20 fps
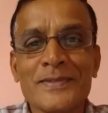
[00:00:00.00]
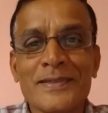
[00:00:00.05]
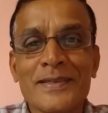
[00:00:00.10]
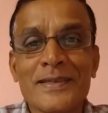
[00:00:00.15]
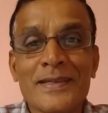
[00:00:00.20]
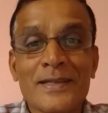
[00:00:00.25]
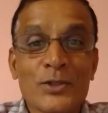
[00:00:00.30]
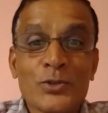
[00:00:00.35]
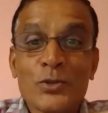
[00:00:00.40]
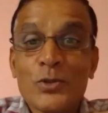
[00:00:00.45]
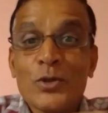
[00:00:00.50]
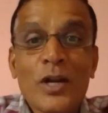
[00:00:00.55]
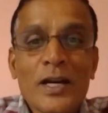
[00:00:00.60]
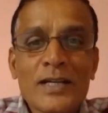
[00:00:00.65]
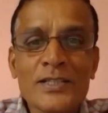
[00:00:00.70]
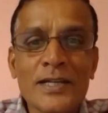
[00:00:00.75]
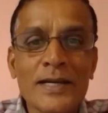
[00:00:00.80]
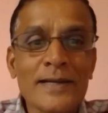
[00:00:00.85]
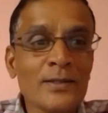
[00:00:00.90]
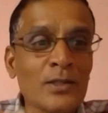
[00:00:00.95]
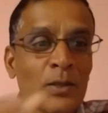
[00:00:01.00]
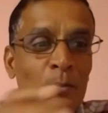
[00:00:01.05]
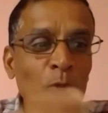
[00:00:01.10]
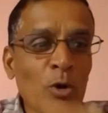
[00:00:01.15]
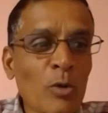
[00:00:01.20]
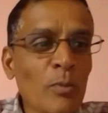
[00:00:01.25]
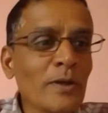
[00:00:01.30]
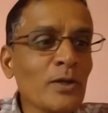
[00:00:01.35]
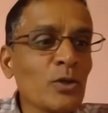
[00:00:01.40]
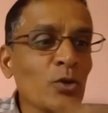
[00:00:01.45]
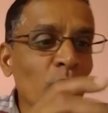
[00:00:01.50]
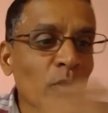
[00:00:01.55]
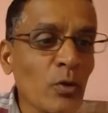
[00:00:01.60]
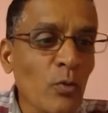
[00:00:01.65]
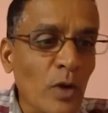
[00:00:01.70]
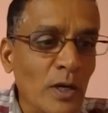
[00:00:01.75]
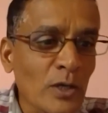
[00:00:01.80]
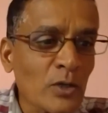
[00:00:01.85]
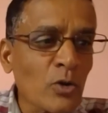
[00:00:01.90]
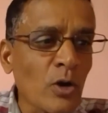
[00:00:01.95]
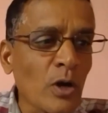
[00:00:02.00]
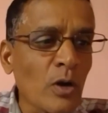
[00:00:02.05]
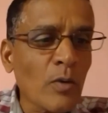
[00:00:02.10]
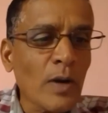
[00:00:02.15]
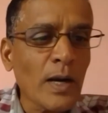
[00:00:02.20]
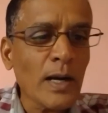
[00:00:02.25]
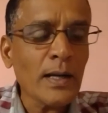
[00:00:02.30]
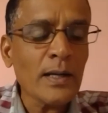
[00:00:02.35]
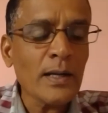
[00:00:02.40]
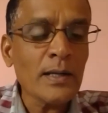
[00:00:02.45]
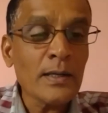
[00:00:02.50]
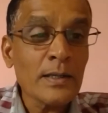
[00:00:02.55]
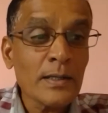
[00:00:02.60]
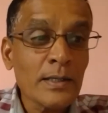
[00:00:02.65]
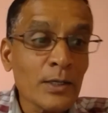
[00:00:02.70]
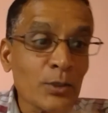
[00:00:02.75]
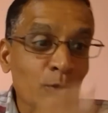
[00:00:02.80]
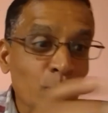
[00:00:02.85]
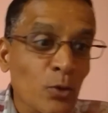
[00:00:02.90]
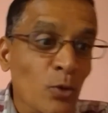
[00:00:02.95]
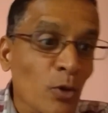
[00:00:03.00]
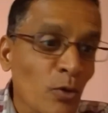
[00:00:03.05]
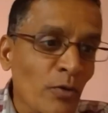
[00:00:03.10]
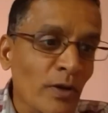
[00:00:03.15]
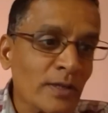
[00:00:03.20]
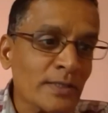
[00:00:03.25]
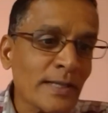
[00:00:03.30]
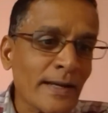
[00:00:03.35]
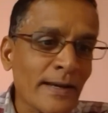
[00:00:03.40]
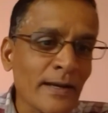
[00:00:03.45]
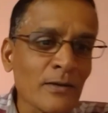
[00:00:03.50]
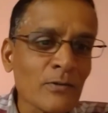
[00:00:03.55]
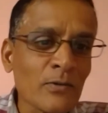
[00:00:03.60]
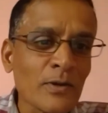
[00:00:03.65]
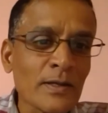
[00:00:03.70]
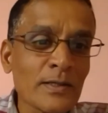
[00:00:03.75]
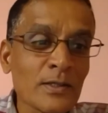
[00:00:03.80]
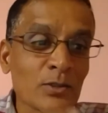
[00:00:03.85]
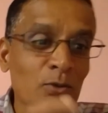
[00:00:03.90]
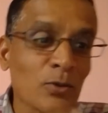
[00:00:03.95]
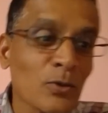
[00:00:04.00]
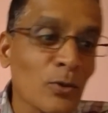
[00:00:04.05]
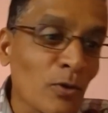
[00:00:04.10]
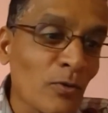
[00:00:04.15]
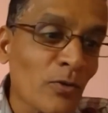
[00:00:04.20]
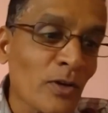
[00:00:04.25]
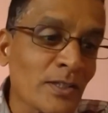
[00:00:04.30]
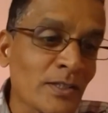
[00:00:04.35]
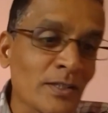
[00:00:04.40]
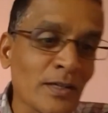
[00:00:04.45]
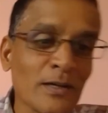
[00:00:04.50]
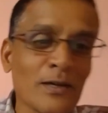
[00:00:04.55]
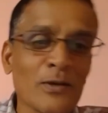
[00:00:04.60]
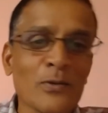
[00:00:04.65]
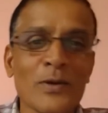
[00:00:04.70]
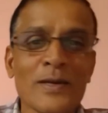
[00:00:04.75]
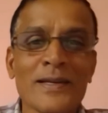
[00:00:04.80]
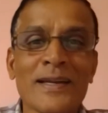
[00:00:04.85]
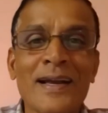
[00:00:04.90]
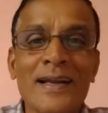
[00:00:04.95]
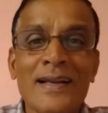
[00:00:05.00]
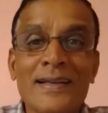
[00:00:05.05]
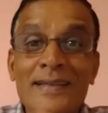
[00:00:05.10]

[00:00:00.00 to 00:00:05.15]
It should not, shy. The moment you do one guava, you should look for second one. You should look for third one.